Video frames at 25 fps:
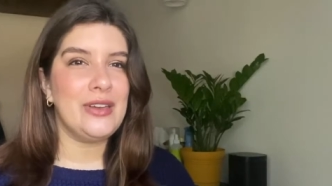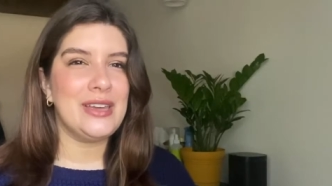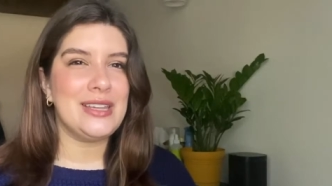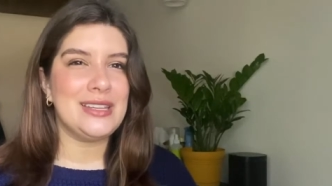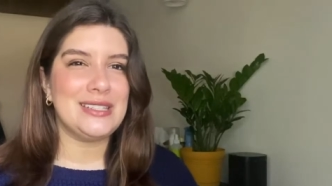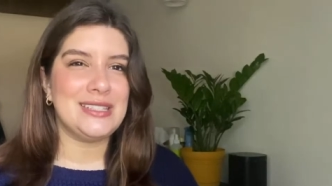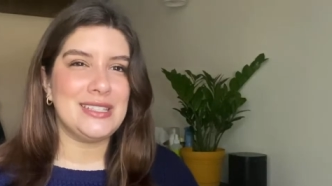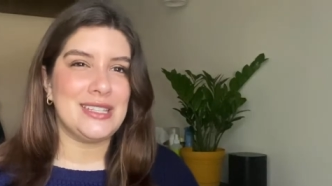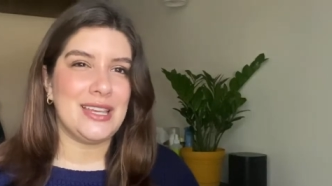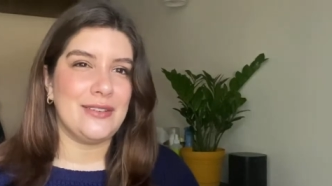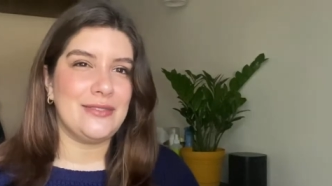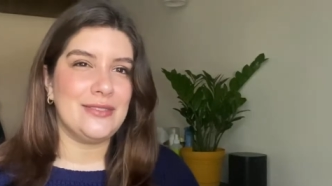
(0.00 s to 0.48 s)

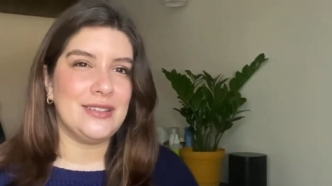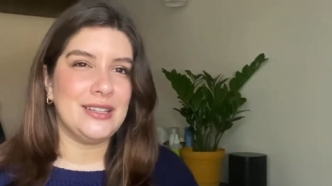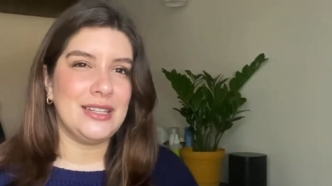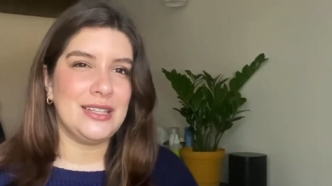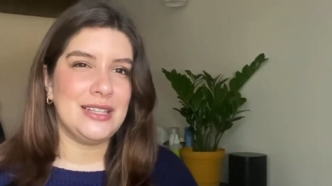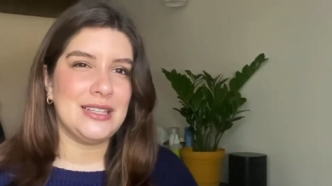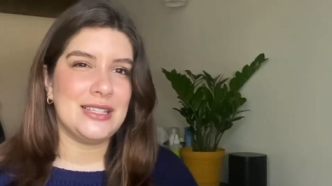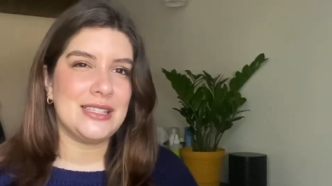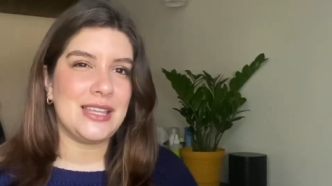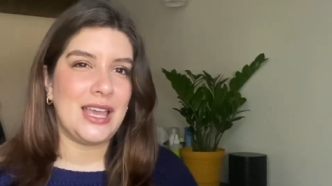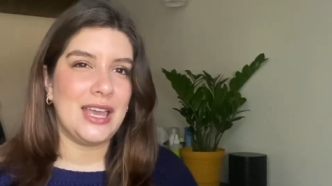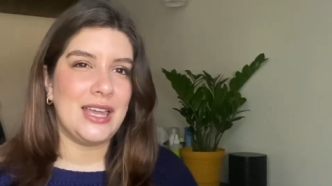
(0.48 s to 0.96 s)
it definitely
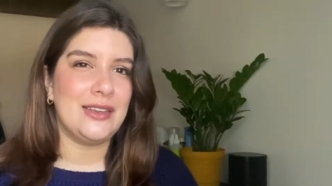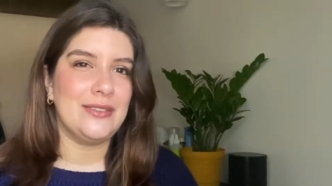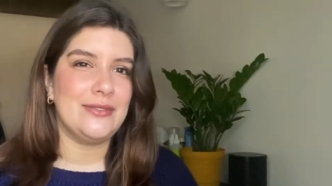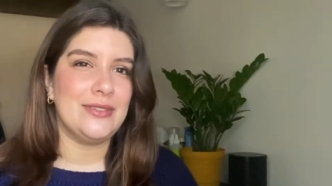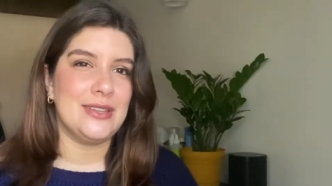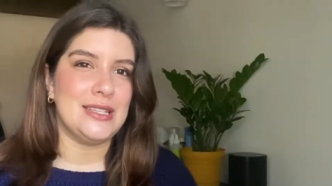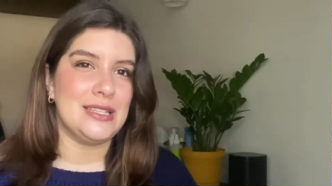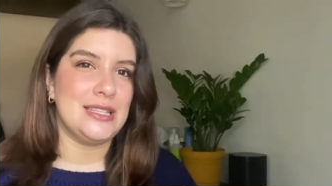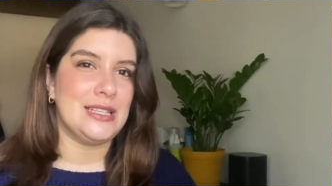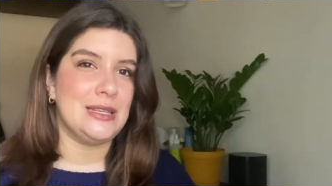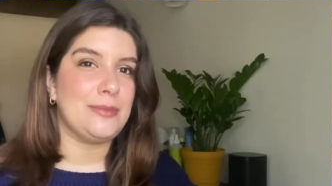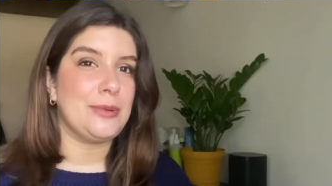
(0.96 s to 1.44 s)
is kind of a
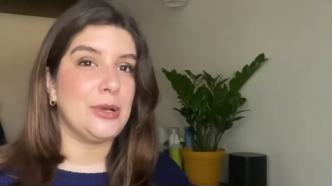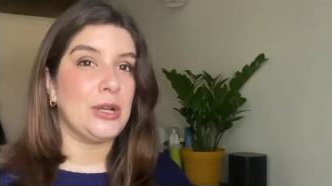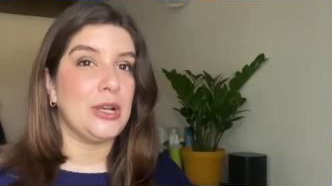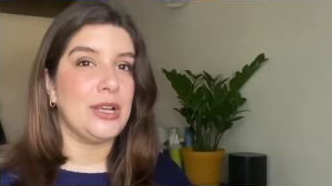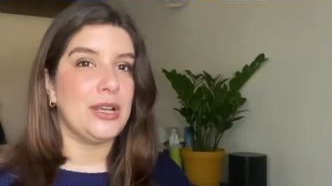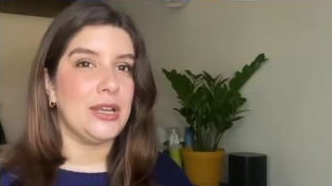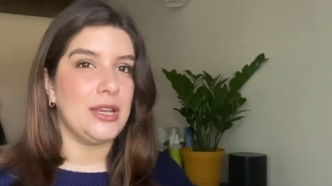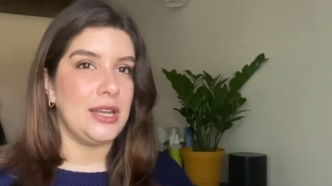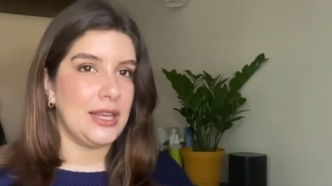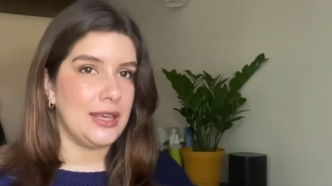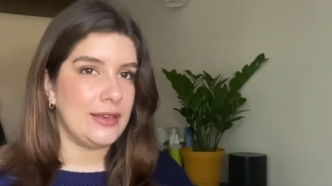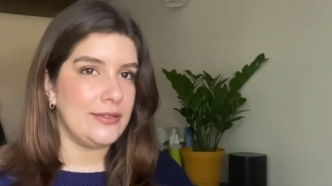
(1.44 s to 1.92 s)
deeper
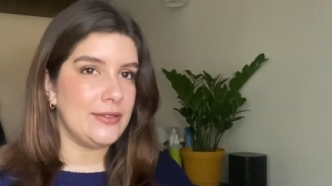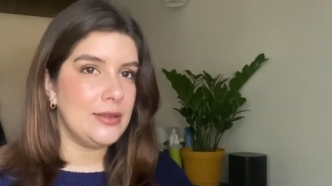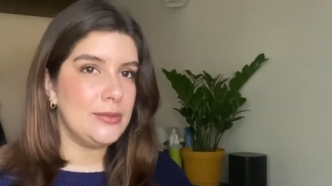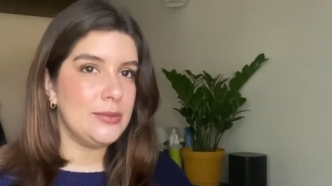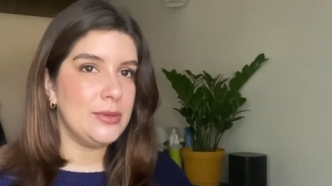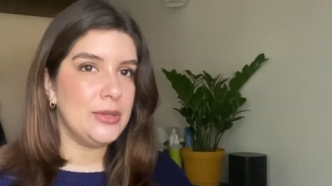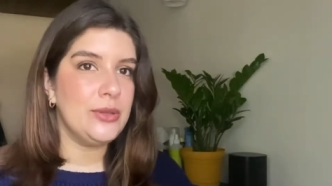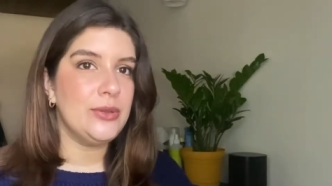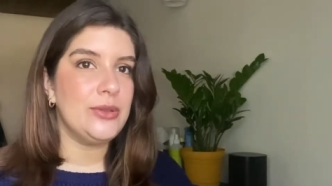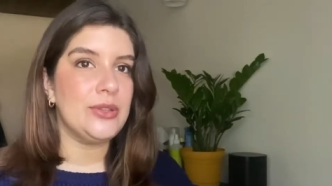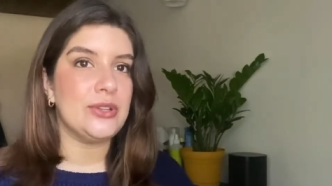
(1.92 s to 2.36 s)
navy blue.